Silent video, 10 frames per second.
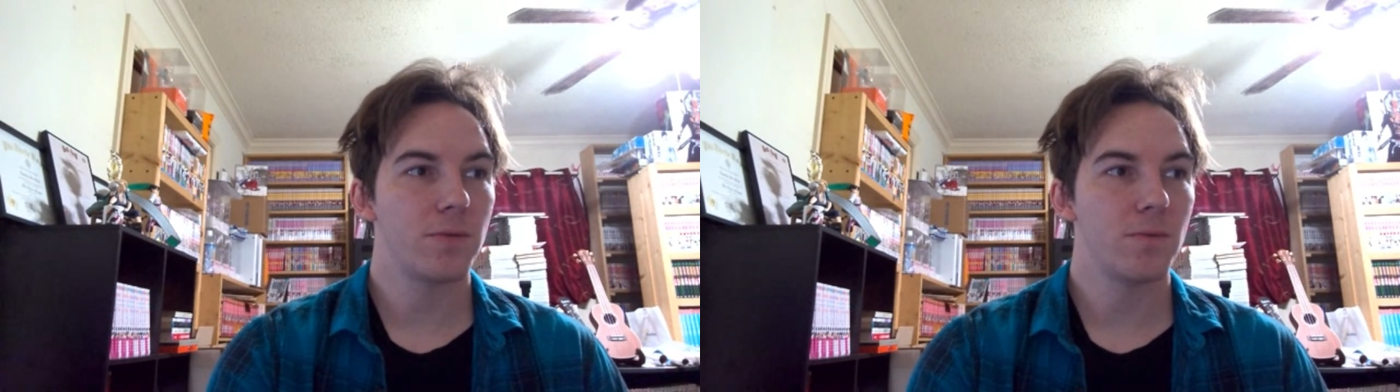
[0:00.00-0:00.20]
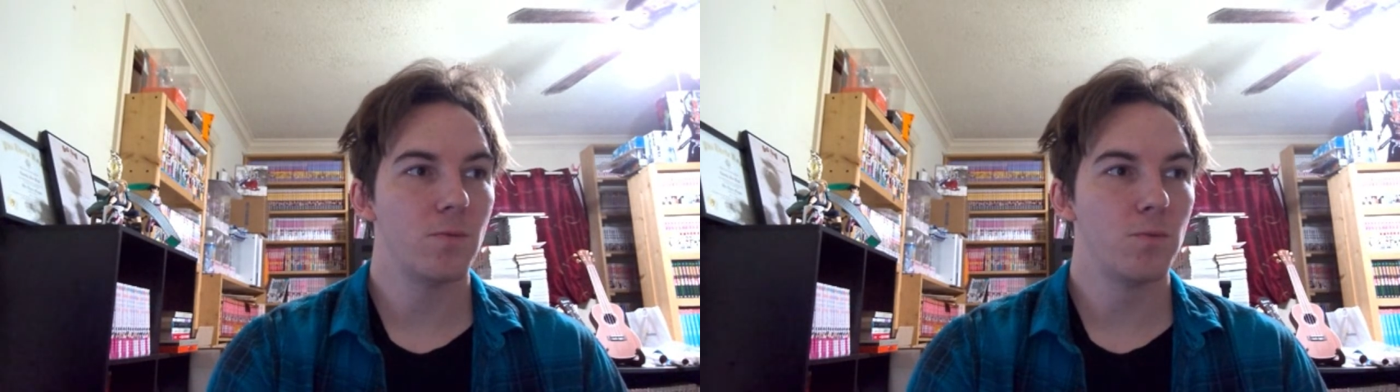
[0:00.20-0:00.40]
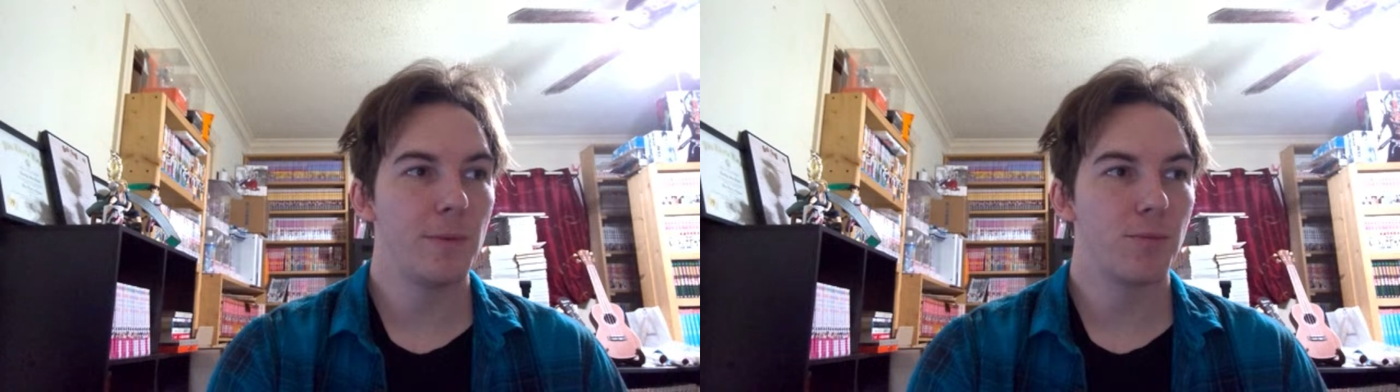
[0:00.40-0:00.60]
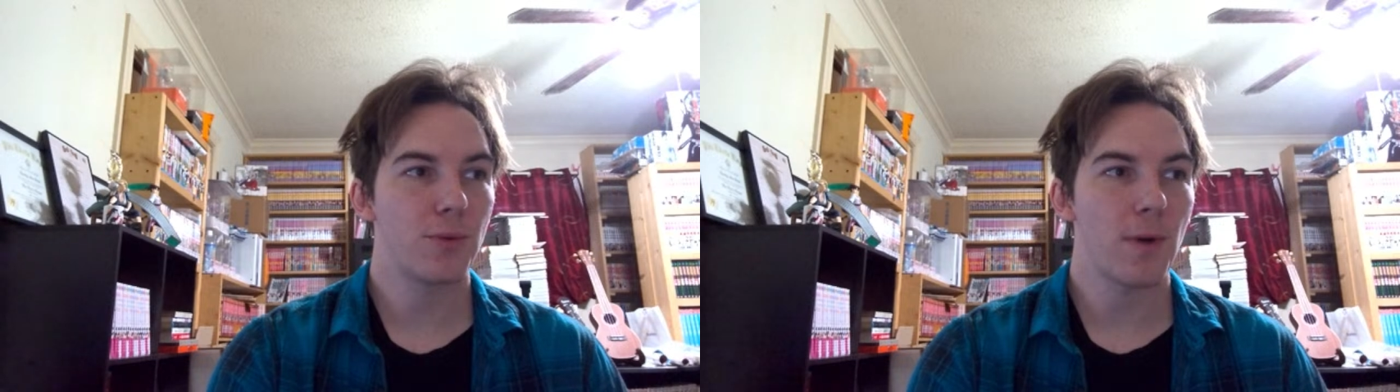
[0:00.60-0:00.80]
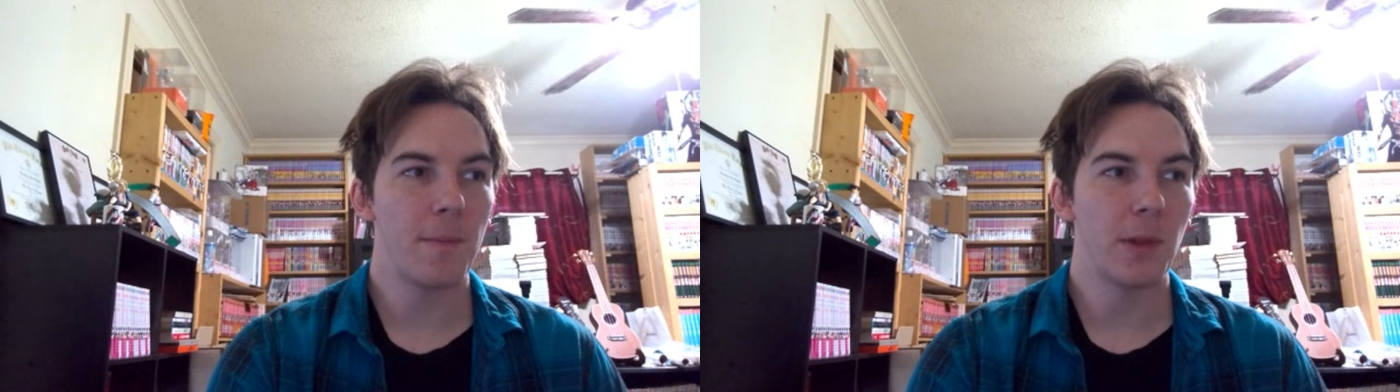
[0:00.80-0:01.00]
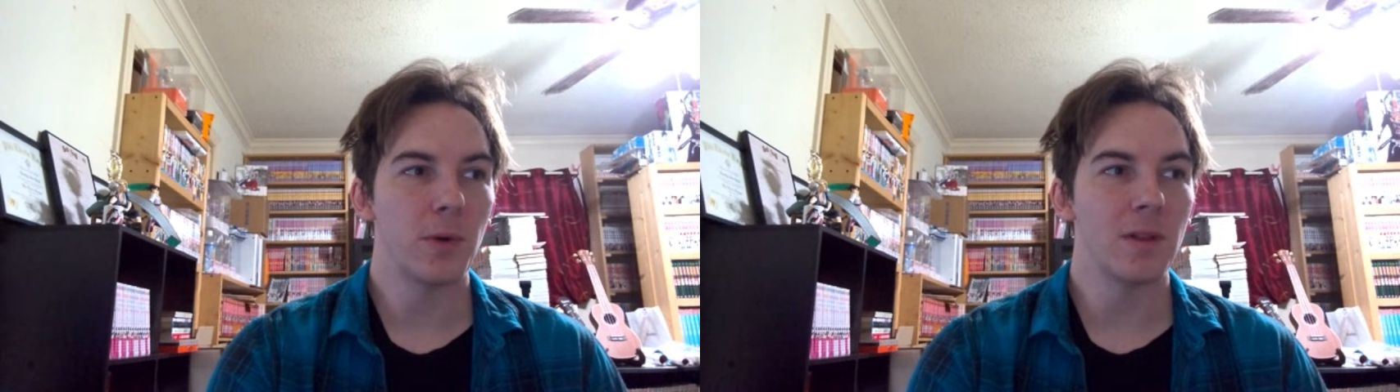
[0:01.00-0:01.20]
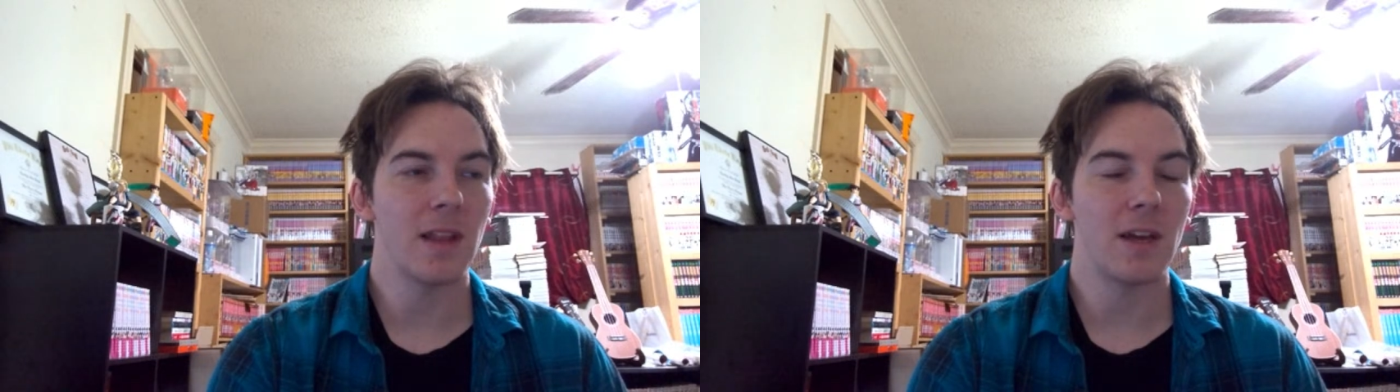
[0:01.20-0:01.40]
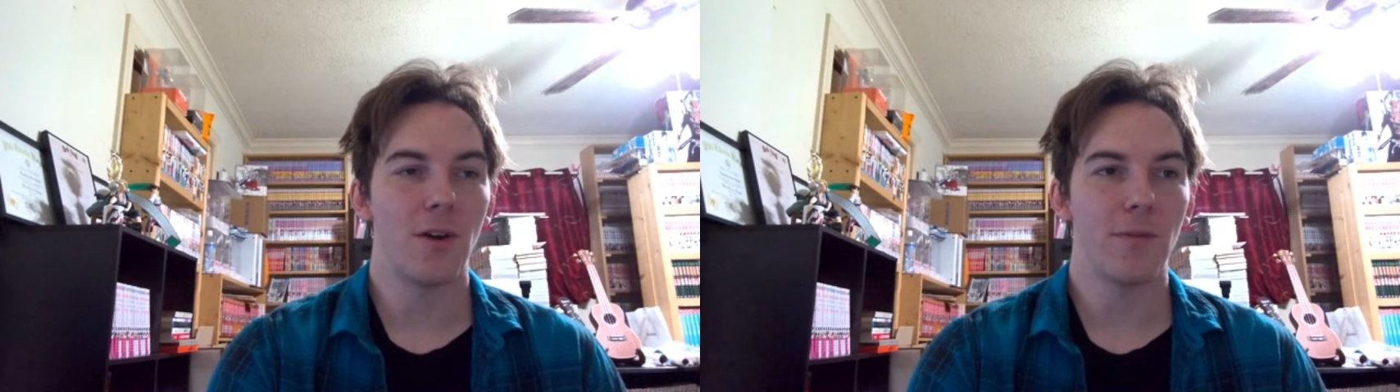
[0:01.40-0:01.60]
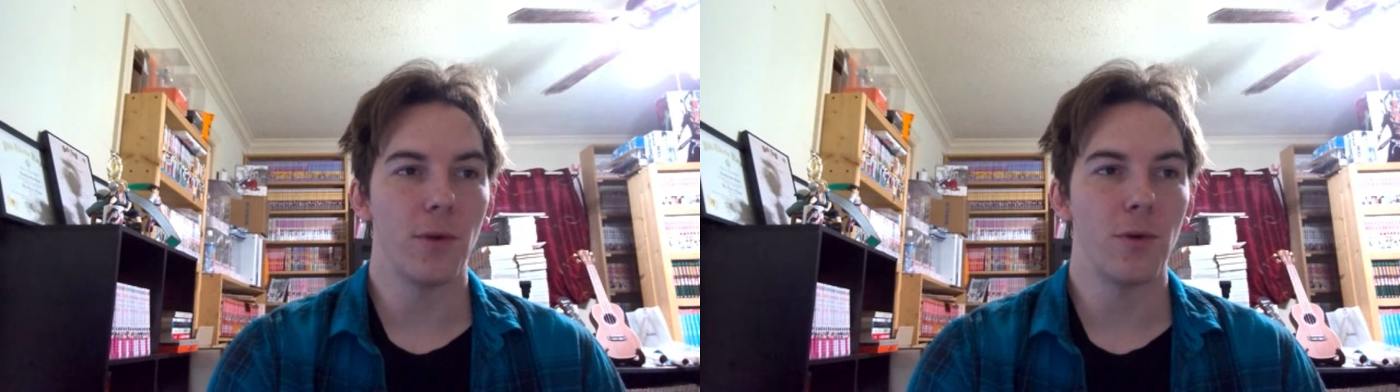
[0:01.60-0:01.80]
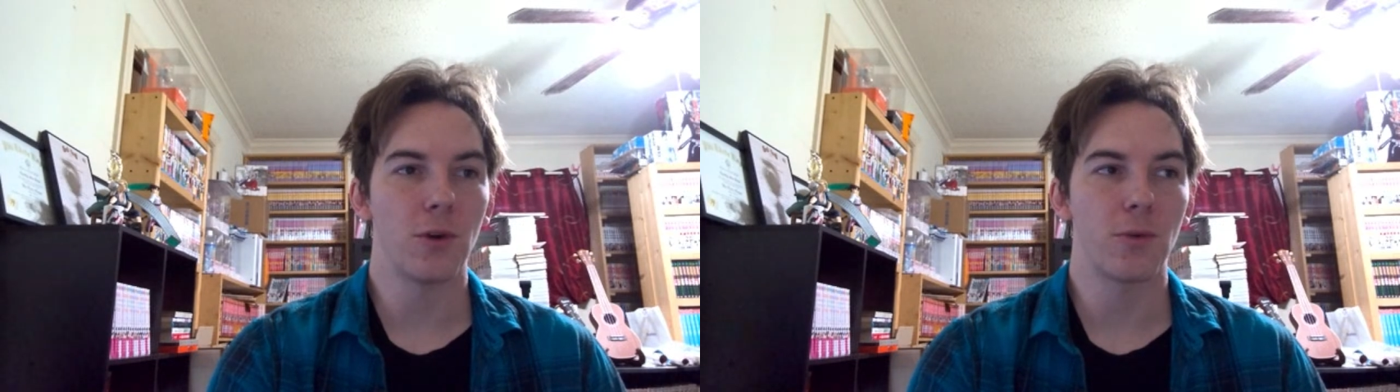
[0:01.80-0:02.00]
we probably wouldn't let off the
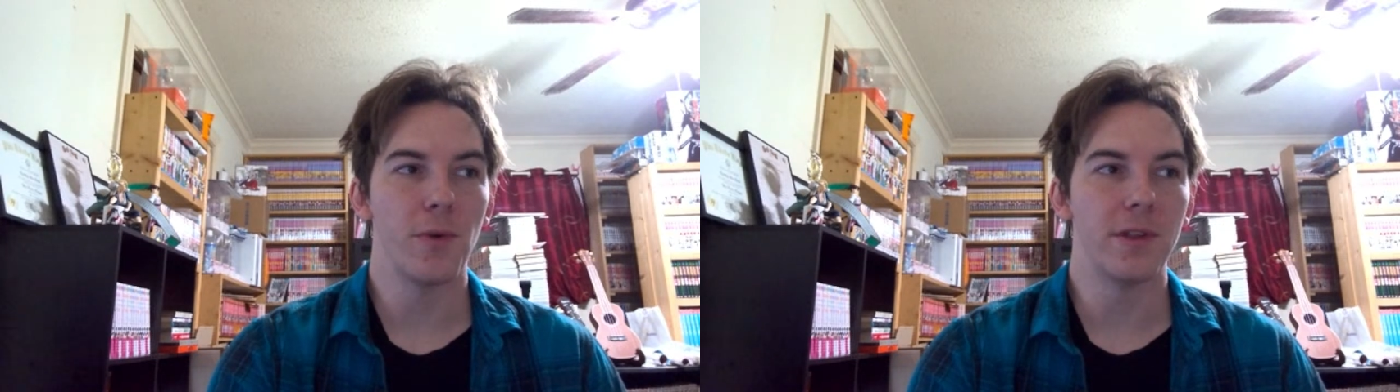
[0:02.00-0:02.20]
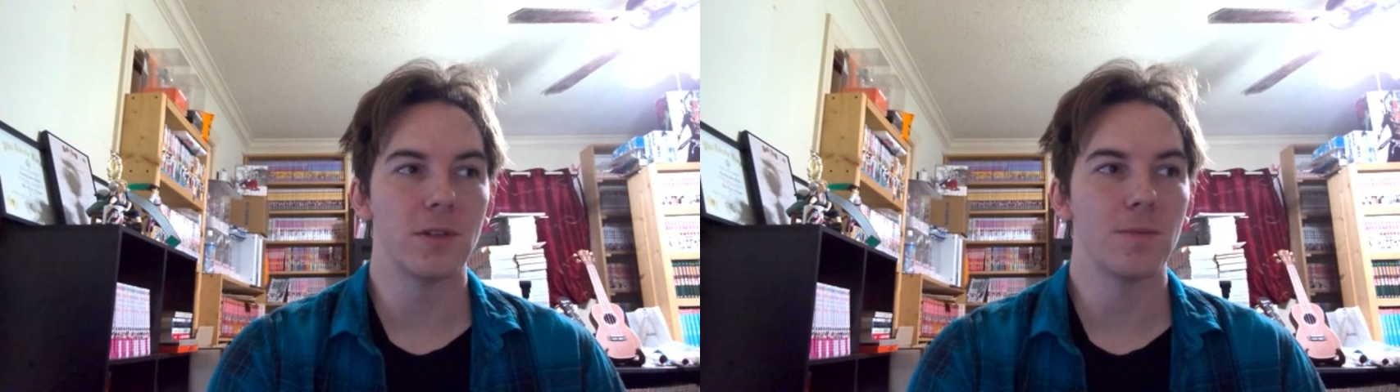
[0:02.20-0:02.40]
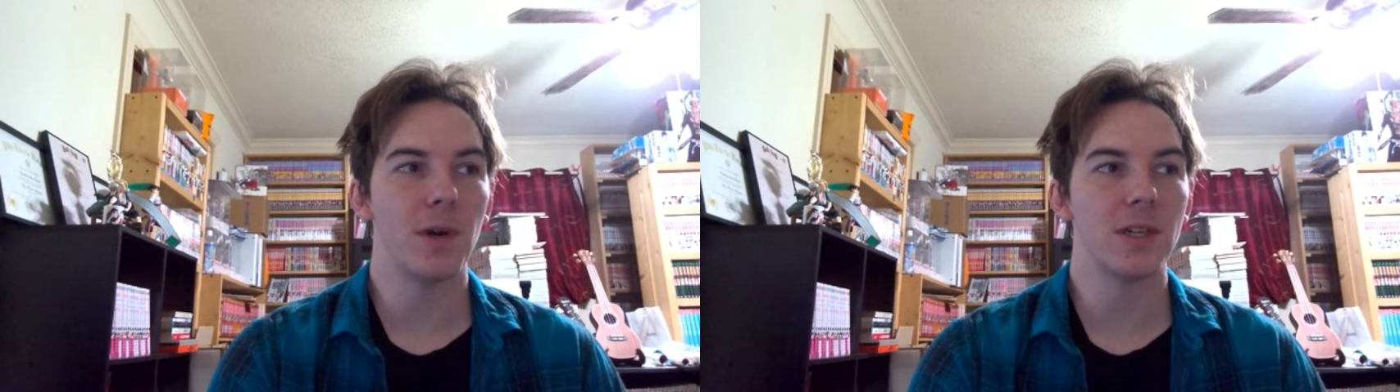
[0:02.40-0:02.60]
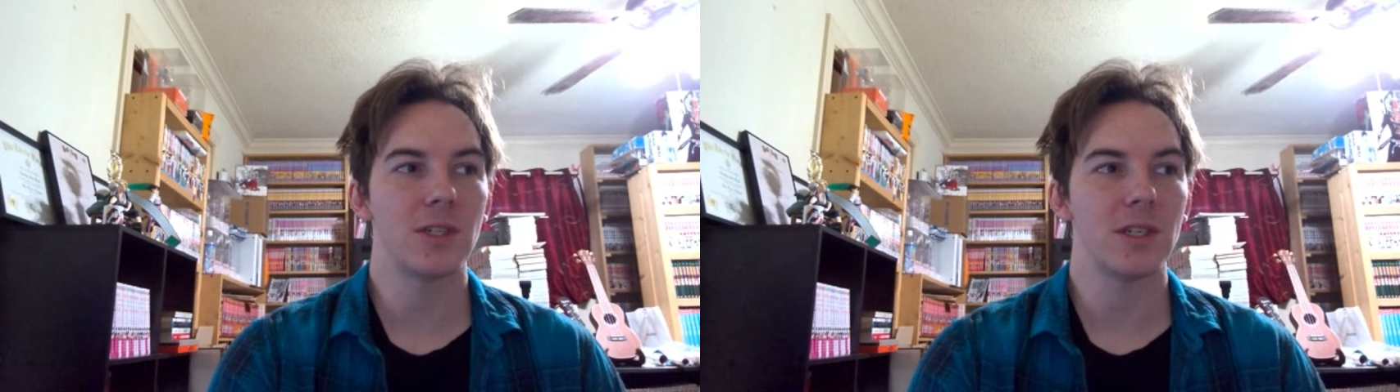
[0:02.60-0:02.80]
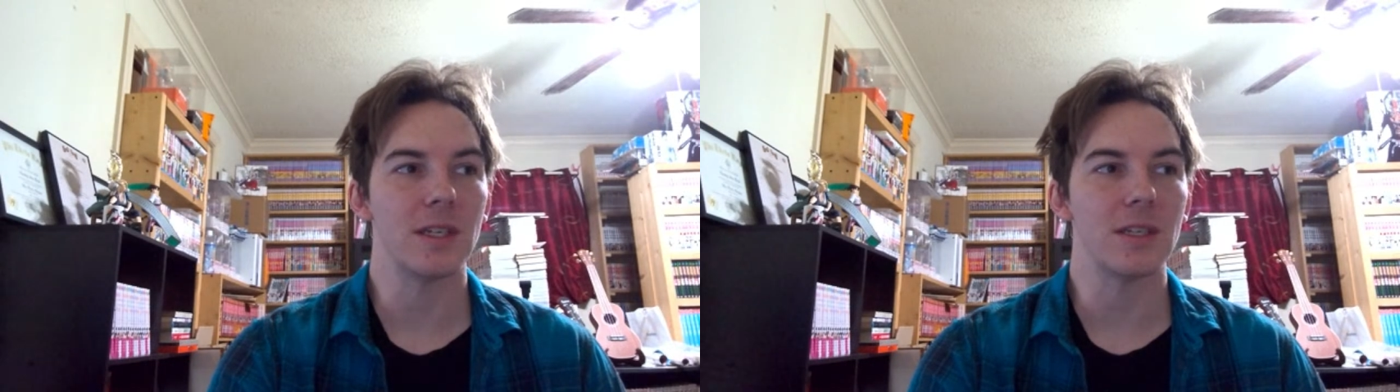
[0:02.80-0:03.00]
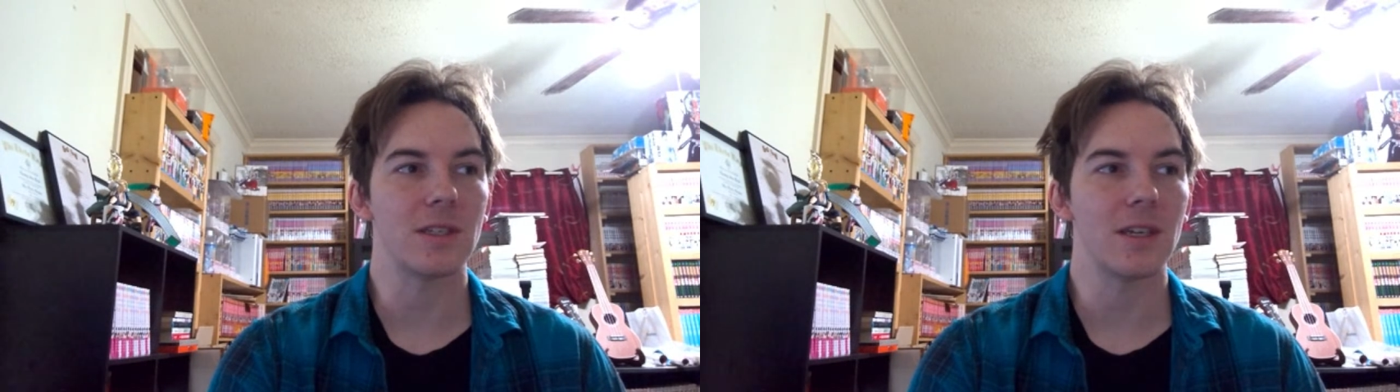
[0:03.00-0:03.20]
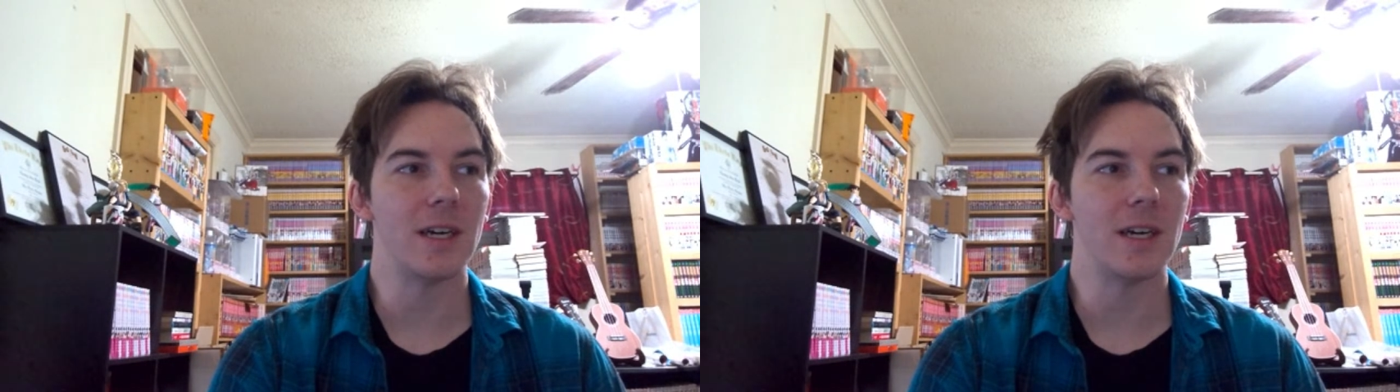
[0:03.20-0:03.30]
hook with as much as